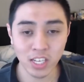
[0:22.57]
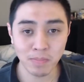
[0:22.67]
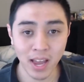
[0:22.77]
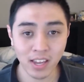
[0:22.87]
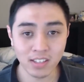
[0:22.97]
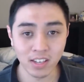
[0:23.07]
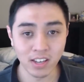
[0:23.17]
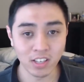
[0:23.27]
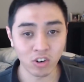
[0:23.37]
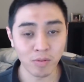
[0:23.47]
pack is,
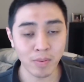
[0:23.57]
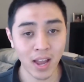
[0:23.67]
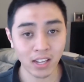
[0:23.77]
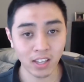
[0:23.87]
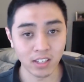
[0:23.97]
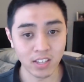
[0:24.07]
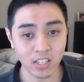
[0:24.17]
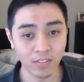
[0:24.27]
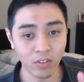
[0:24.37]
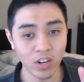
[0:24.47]
it's a tournament pack that consists
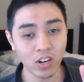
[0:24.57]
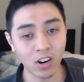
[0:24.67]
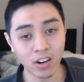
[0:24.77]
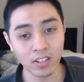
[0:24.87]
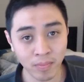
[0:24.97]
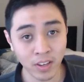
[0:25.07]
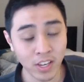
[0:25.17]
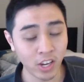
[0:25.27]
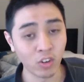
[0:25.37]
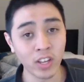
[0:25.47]
of 3 cards. You
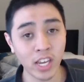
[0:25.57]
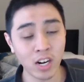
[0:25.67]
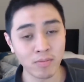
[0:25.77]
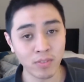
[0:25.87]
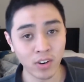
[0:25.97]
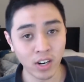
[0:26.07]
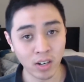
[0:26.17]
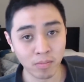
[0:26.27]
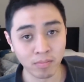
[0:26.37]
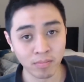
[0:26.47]
can only get them
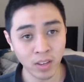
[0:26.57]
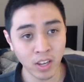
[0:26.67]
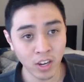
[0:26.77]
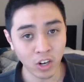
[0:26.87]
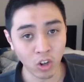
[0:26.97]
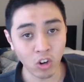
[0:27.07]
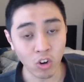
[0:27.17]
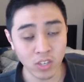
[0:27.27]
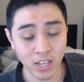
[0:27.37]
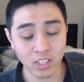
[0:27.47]
from your local
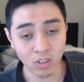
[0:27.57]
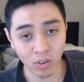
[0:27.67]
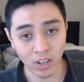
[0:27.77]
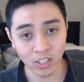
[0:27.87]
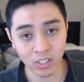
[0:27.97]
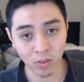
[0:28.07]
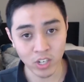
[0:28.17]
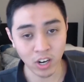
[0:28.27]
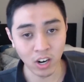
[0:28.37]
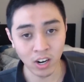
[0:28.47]
OTS stores, which
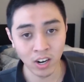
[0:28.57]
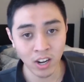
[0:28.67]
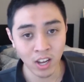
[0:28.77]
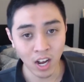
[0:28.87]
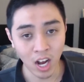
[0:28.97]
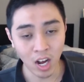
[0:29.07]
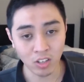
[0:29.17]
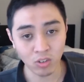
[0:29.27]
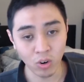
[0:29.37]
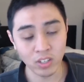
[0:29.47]
are
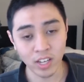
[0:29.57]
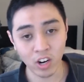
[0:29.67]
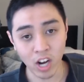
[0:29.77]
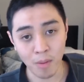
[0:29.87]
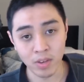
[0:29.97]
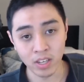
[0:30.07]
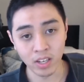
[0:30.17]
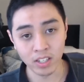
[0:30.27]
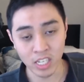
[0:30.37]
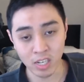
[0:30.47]
stores that
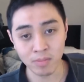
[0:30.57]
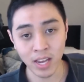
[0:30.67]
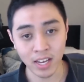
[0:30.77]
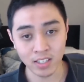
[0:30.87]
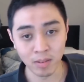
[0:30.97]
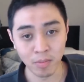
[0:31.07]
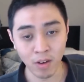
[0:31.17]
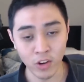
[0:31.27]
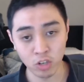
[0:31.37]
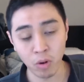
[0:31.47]
Konami deemed as
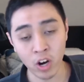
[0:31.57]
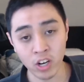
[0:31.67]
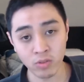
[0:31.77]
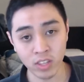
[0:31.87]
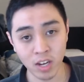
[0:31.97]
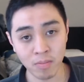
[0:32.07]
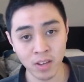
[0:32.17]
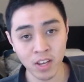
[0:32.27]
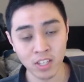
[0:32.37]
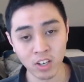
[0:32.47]
official partners with them.
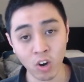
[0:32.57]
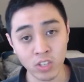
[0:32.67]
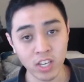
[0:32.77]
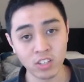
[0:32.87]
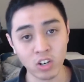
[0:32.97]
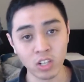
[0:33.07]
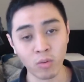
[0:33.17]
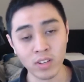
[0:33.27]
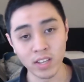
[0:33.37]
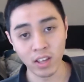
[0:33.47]
So OTS stores are the
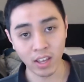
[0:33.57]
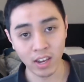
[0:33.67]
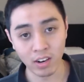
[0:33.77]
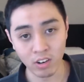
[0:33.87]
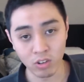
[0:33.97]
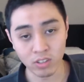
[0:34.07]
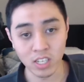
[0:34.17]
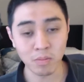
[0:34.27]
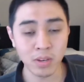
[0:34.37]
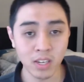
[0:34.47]
ones that can do
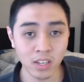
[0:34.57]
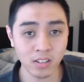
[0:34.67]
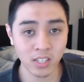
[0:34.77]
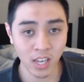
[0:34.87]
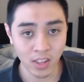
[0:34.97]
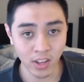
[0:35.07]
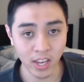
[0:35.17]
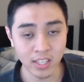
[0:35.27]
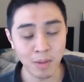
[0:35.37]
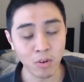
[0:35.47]
sneak peeks, they
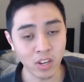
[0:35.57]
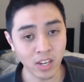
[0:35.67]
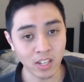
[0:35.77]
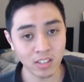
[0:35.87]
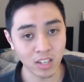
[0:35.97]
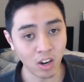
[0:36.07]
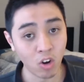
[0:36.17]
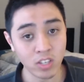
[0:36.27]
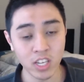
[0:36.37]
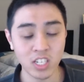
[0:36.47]
get demo kits,
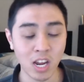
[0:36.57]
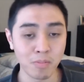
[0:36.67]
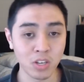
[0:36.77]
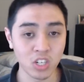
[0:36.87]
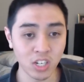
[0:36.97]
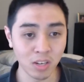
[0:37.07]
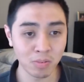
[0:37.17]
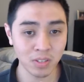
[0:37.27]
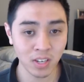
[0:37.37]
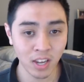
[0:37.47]
OTS
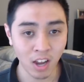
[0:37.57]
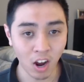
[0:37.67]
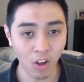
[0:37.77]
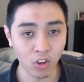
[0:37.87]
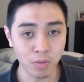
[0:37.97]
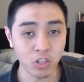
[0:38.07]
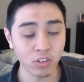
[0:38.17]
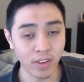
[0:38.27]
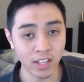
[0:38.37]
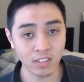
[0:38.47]
championships, all those special
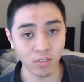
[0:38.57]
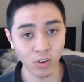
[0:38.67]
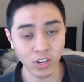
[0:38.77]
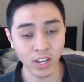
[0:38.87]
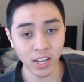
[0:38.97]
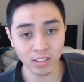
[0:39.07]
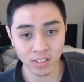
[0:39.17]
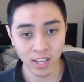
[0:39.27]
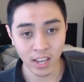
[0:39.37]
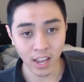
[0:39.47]
events for you guys,
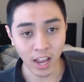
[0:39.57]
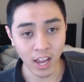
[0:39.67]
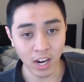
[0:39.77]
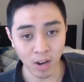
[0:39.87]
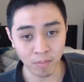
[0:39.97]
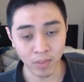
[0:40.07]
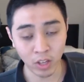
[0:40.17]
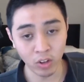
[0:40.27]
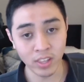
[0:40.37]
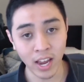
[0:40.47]
and
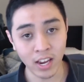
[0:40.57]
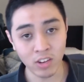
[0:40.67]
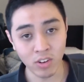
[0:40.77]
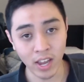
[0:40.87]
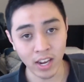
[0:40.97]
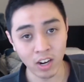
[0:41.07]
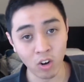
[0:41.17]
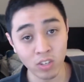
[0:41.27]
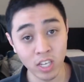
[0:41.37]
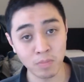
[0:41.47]
including that you get
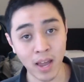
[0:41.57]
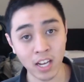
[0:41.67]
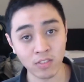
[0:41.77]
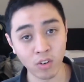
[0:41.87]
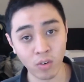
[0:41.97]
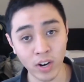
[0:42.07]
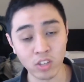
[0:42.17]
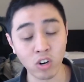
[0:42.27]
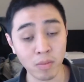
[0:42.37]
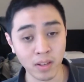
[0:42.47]
OTS packs for running
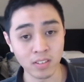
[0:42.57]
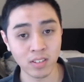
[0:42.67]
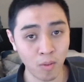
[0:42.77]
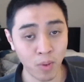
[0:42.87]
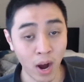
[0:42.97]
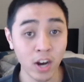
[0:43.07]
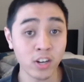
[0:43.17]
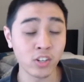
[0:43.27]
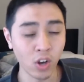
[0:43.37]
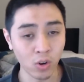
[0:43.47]
tournaments. Prior
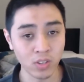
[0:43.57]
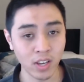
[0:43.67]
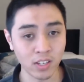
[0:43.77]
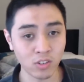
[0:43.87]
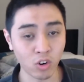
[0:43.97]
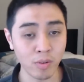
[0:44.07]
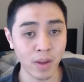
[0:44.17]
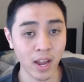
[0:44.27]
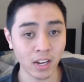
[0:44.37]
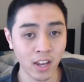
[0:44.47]
to the OTS tournament
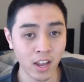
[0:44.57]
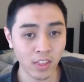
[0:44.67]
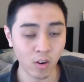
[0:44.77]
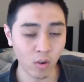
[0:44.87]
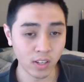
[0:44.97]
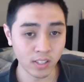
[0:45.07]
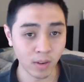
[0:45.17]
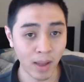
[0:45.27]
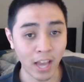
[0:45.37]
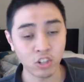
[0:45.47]
pack, there was
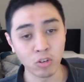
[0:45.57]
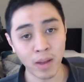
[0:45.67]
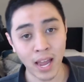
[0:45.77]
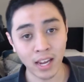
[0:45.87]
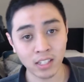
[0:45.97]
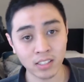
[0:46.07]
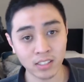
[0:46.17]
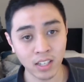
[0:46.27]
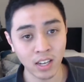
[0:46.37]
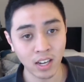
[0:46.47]
Astro
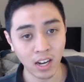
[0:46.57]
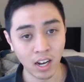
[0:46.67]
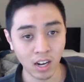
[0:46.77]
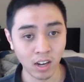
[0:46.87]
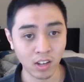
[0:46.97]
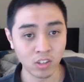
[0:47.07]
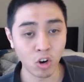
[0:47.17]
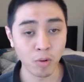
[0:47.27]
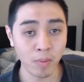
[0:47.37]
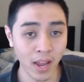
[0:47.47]
packs,
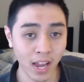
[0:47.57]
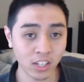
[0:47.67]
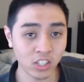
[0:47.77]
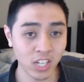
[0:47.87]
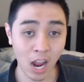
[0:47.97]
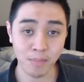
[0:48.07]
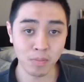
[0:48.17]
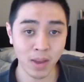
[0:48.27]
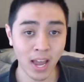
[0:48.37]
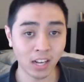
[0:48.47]
Turbo packs, Champion
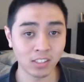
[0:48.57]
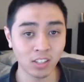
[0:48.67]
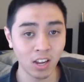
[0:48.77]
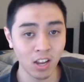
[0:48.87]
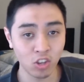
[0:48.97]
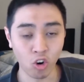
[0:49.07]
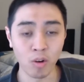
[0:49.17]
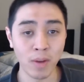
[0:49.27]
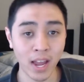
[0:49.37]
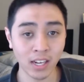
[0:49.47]
packs,
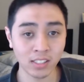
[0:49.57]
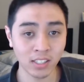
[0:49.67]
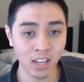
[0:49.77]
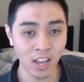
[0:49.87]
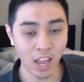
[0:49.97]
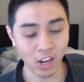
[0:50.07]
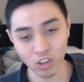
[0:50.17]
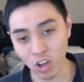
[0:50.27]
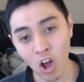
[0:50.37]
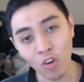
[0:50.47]
Tournament packs. It goes
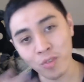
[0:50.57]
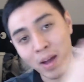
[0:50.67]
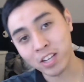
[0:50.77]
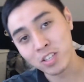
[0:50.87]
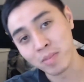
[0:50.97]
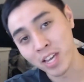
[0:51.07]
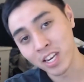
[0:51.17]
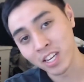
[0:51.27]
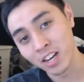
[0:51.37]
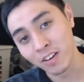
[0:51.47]
all the way back to the
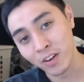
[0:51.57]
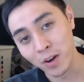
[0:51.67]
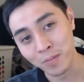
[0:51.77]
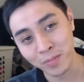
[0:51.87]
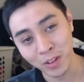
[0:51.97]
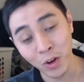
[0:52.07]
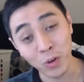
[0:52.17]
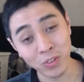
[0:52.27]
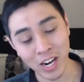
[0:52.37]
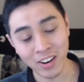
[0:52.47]
beginning of
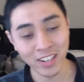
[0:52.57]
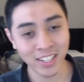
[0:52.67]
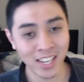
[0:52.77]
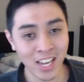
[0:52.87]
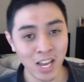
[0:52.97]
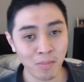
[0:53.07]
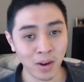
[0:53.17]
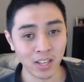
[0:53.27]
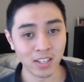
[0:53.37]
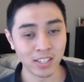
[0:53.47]
Locals era,
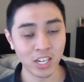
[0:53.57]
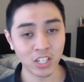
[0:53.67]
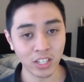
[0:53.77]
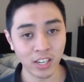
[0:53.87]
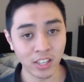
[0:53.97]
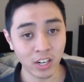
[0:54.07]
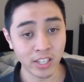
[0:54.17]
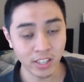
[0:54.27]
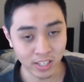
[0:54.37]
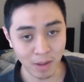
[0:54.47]
but essentially there's
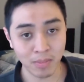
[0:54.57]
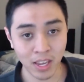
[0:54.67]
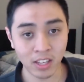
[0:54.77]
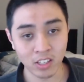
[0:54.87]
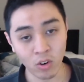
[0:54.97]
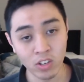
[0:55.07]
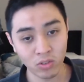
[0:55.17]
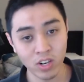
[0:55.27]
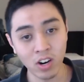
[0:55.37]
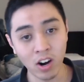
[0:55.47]
the same thing. It's always
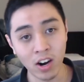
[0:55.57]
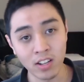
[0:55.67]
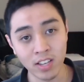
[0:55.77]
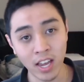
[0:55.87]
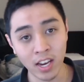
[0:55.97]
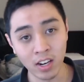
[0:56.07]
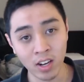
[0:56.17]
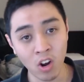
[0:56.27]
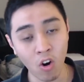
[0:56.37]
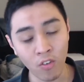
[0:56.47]
3 cards, and
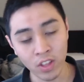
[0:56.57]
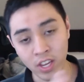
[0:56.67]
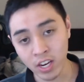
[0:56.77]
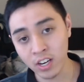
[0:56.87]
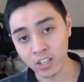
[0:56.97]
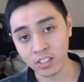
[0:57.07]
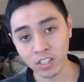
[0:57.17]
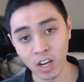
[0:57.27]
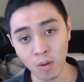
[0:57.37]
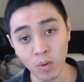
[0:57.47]
over the years,
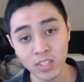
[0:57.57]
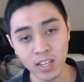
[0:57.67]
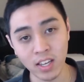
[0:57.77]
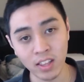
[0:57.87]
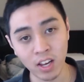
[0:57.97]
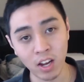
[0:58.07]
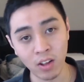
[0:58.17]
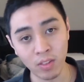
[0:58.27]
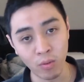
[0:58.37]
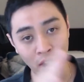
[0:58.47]

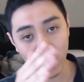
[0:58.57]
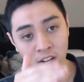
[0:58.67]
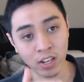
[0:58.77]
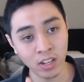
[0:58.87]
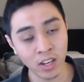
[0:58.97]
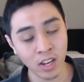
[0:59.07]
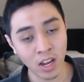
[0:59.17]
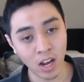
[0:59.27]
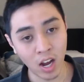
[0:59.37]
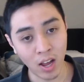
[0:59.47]
the rarity
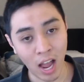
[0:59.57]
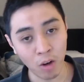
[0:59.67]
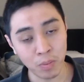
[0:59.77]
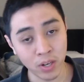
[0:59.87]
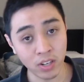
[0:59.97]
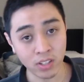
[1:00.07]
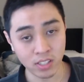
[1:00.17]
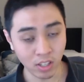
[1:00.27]
output is still